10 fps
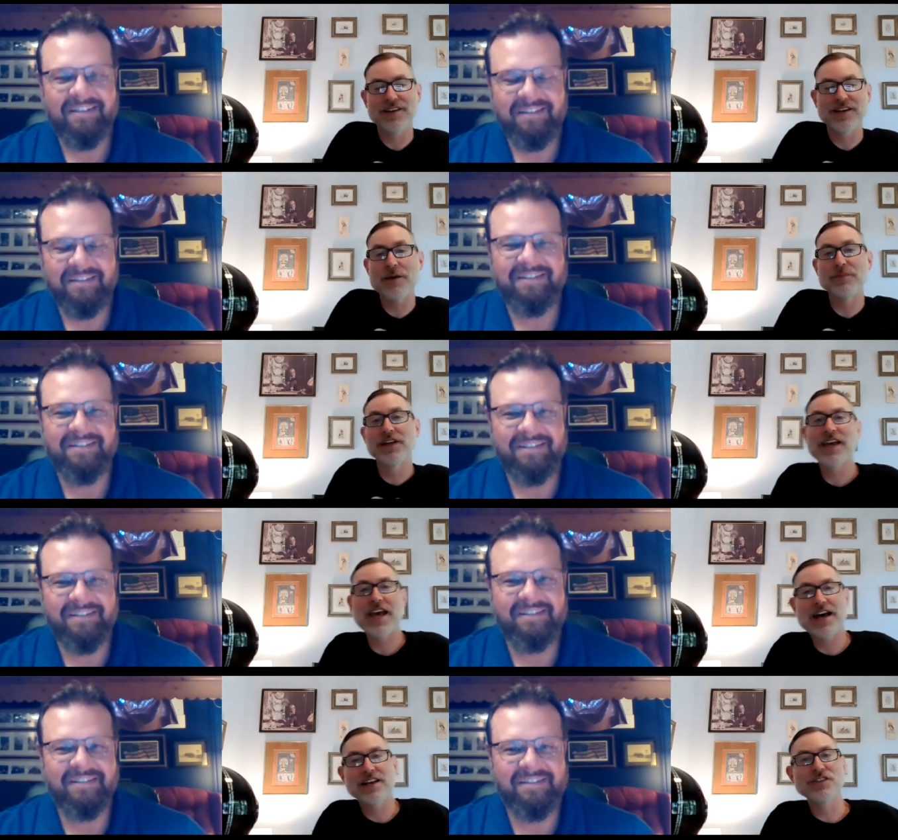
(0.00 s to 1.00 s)
Speaker 1: the Cumberland
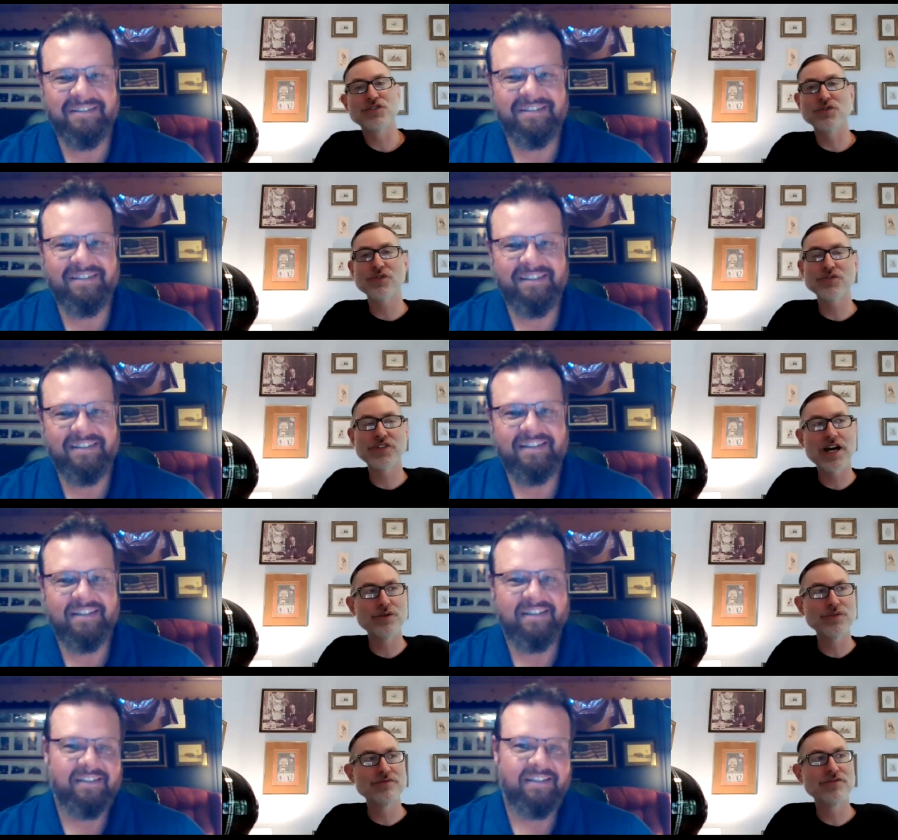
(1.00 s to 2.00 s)
County Historical
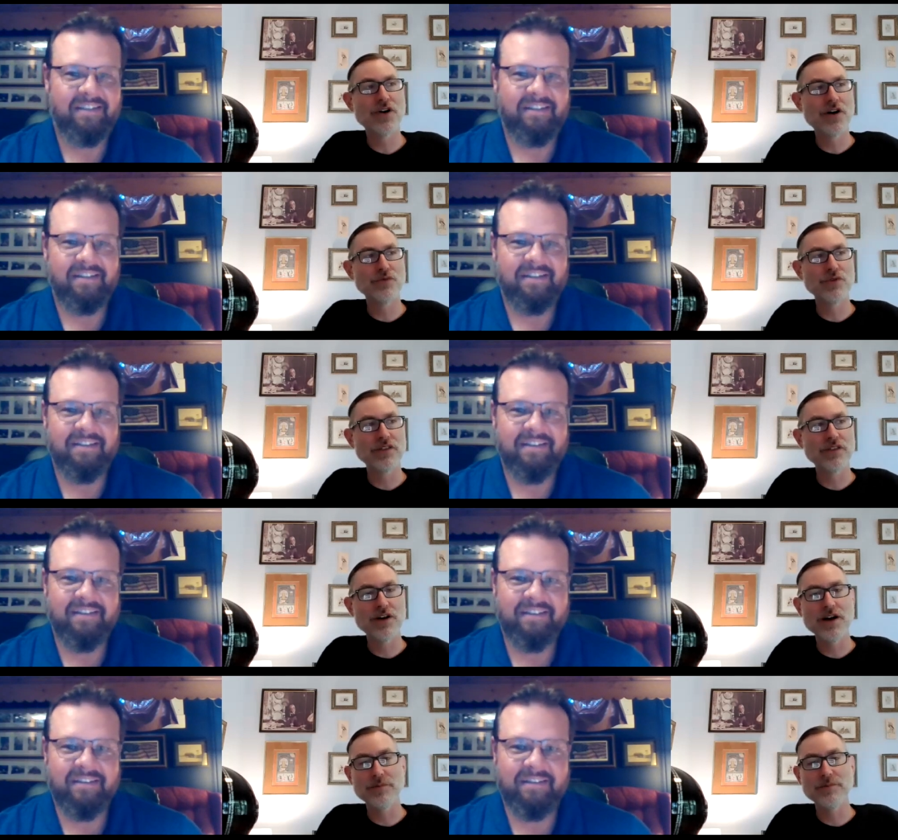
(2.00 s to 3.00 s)
Society was involved with
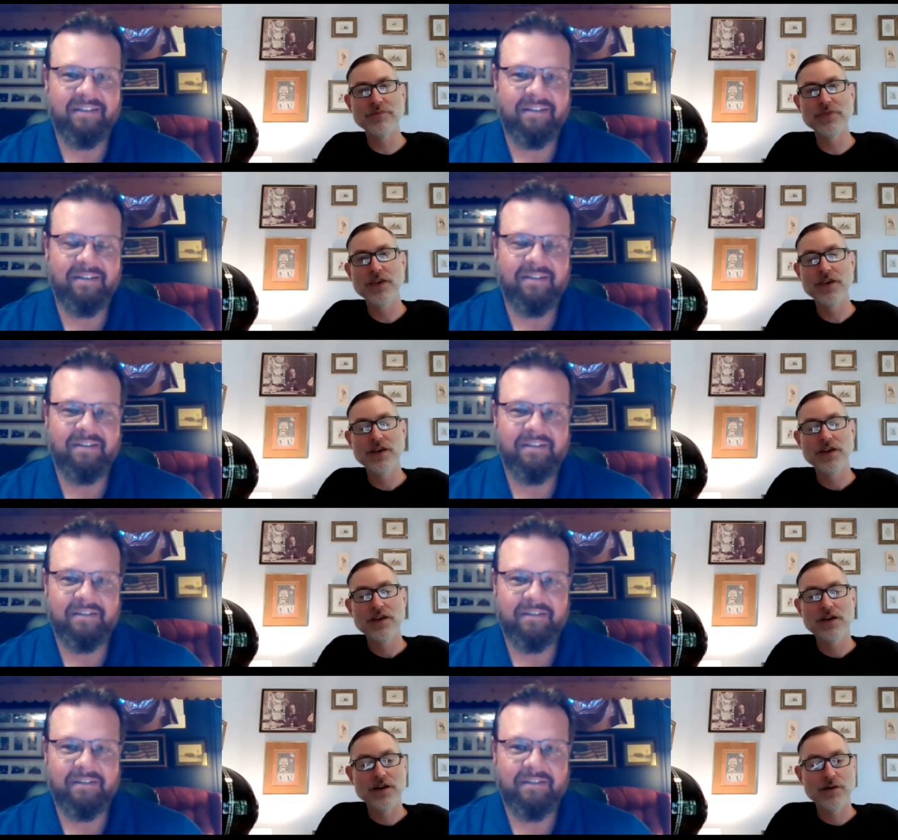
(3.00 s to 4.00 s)
um,
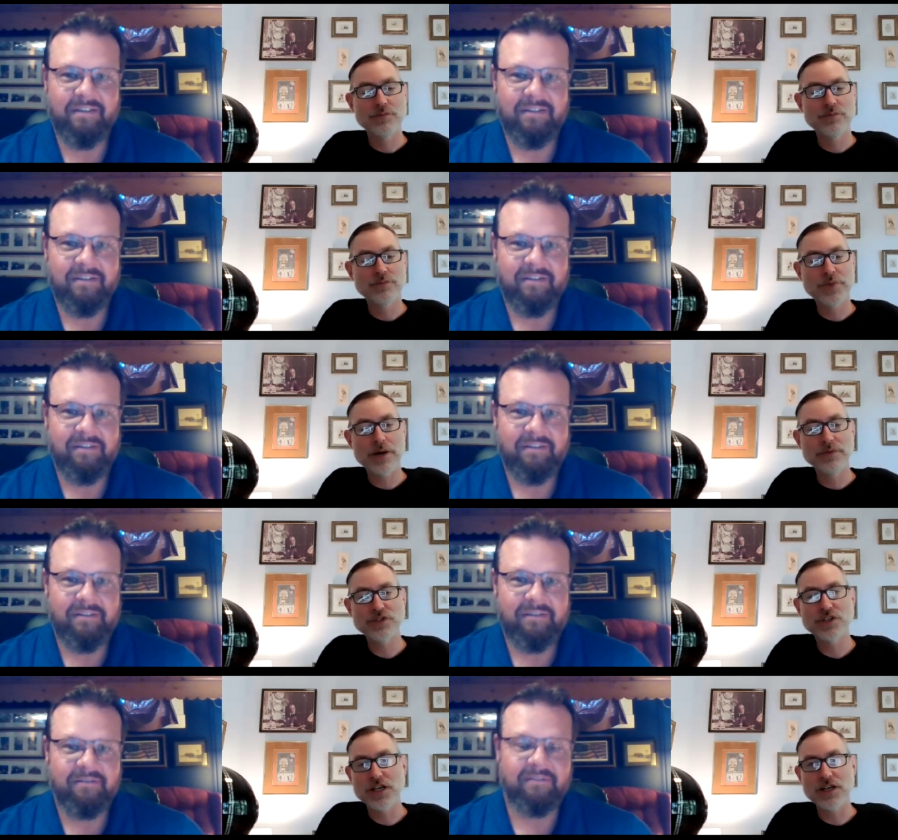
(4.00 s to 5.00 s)
uh,
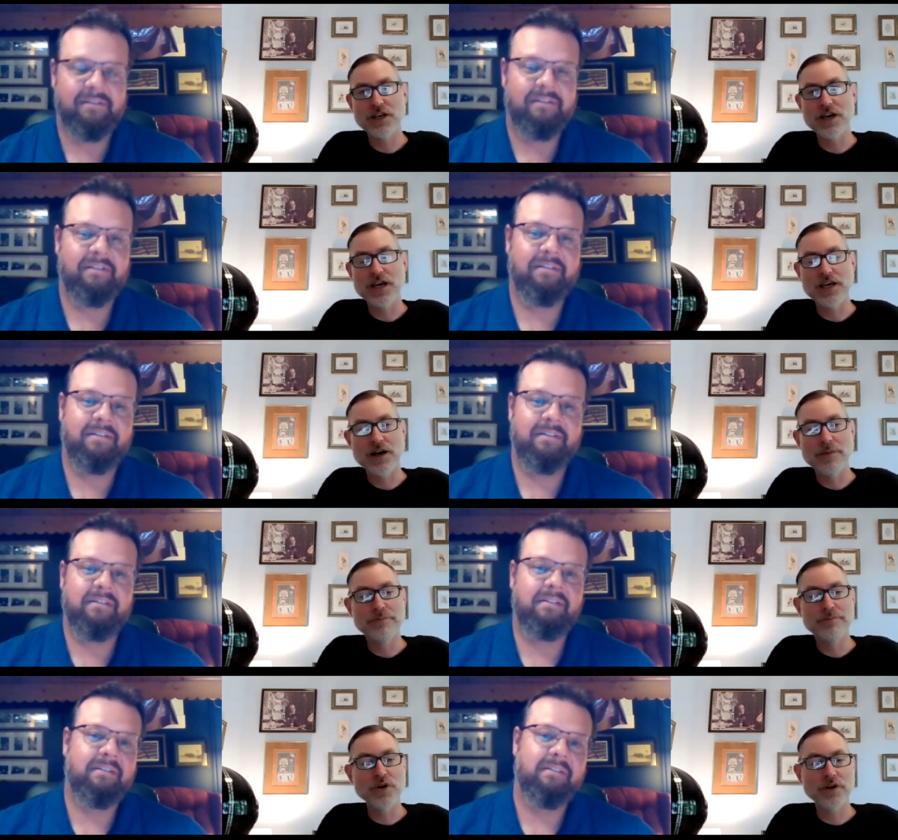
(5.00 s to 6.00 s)
publishing a, a
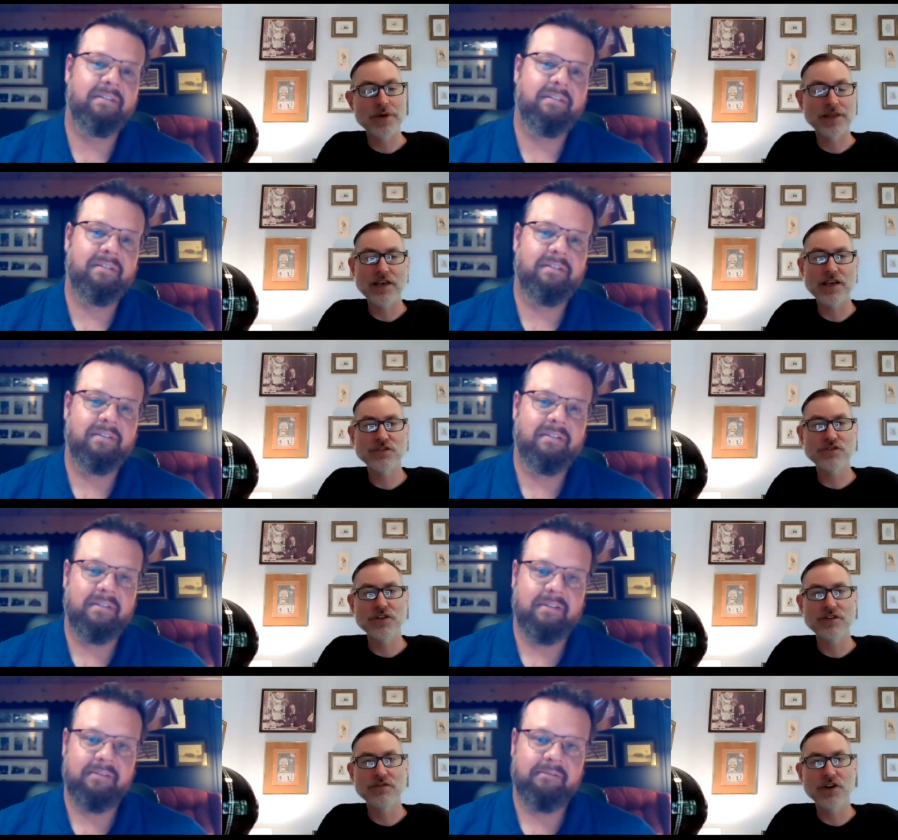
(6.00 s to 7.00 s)
book about the
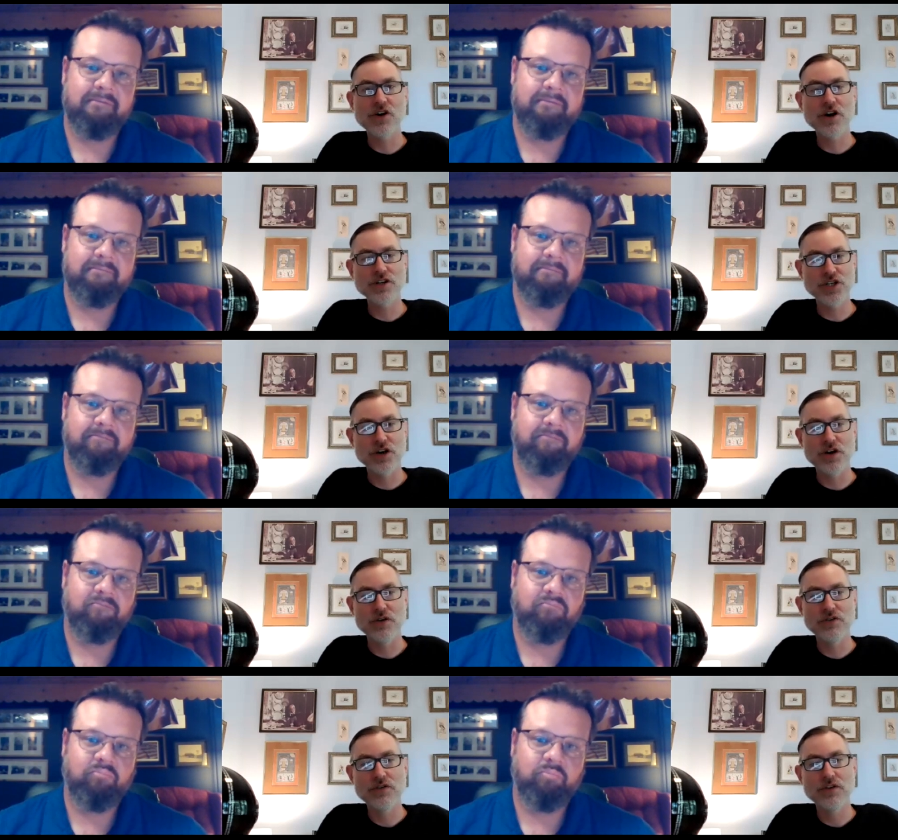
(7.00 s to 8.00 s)
history of the car
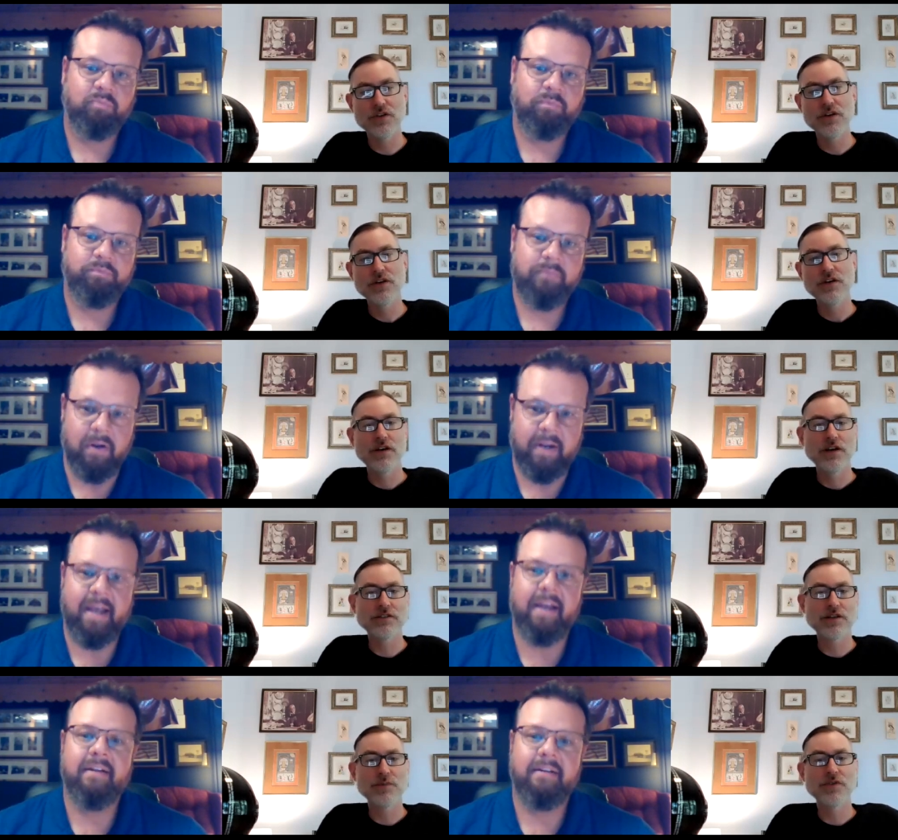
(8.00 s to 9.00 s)
show Okay.
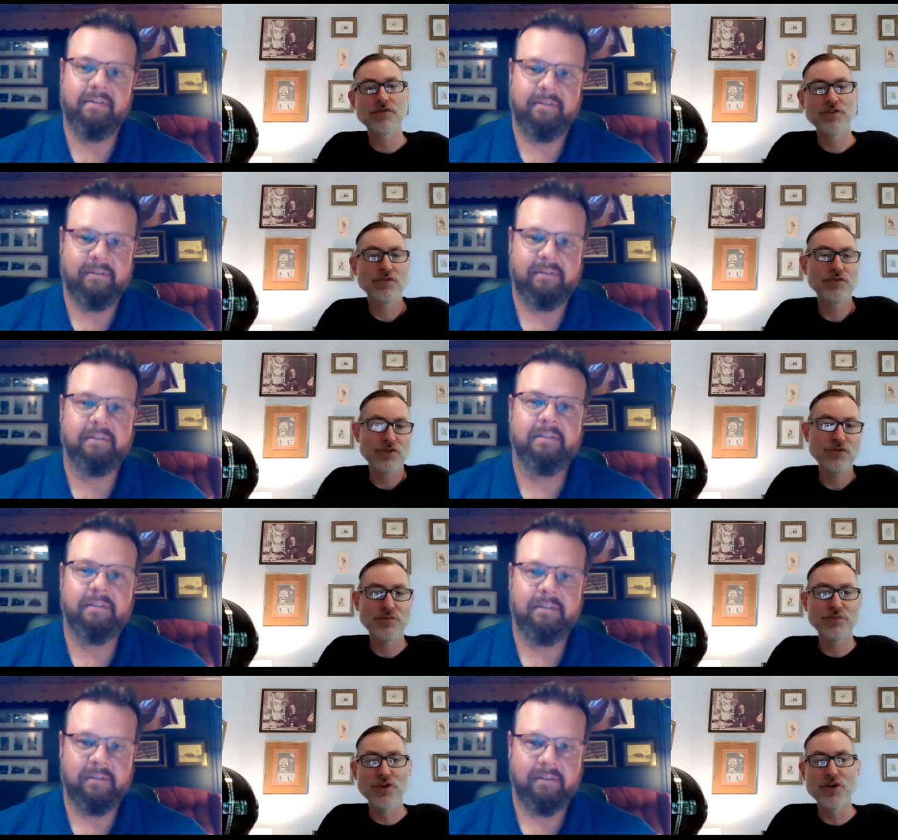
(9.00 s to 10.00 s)
And some of you
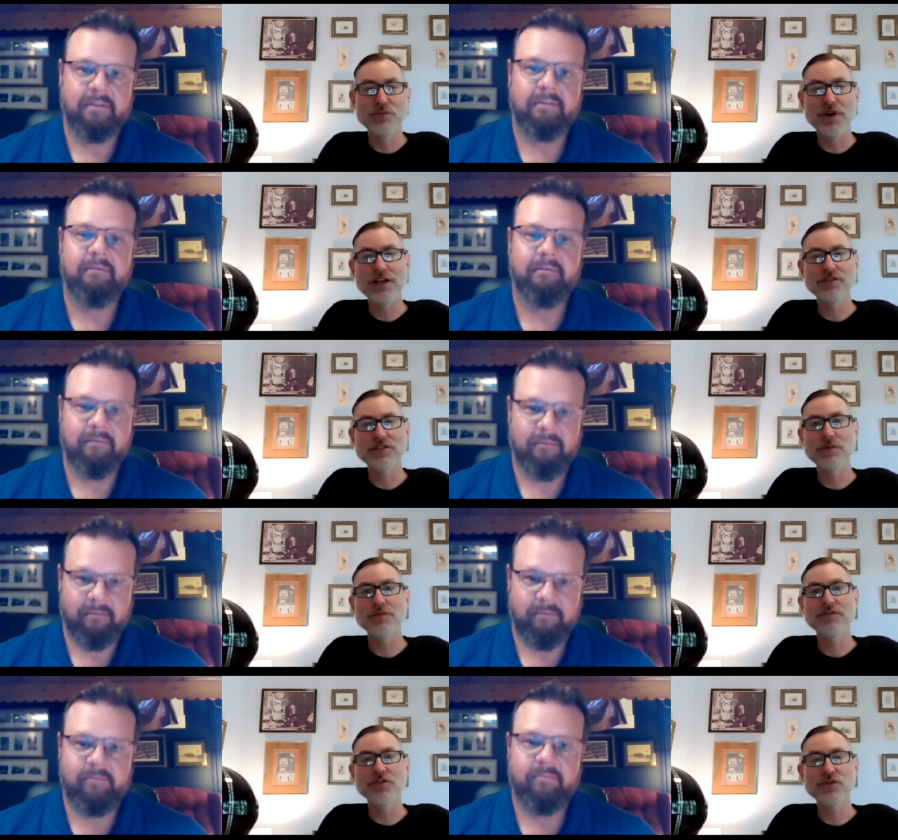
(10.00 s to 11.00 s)
you know Ben, some
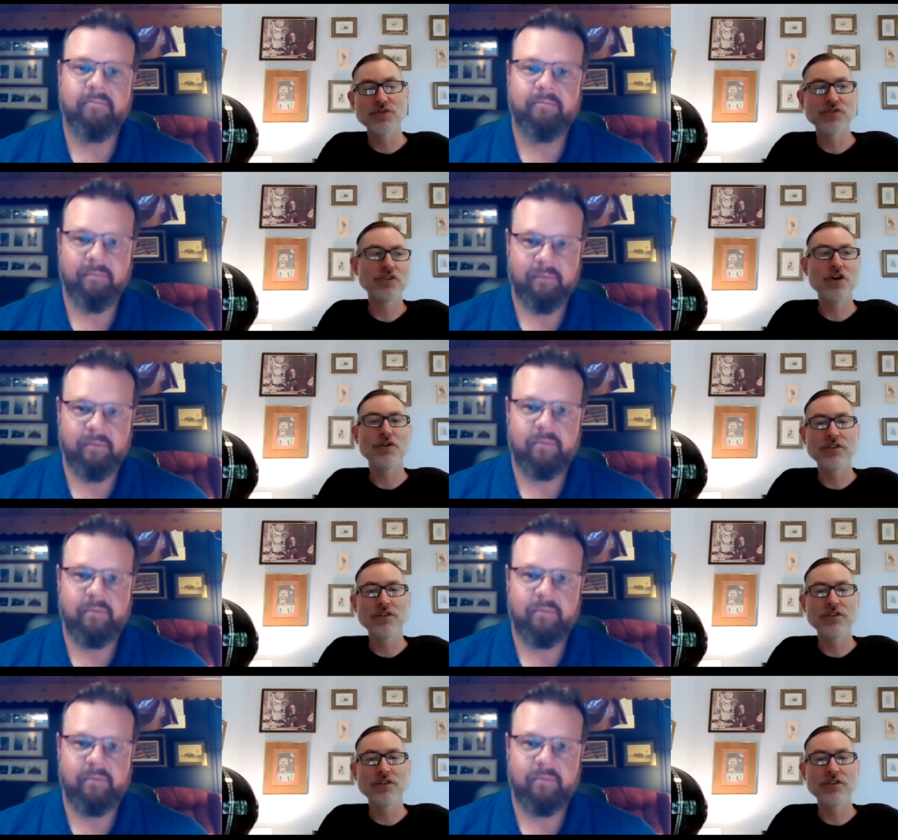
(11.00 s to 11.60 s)
of the viewers know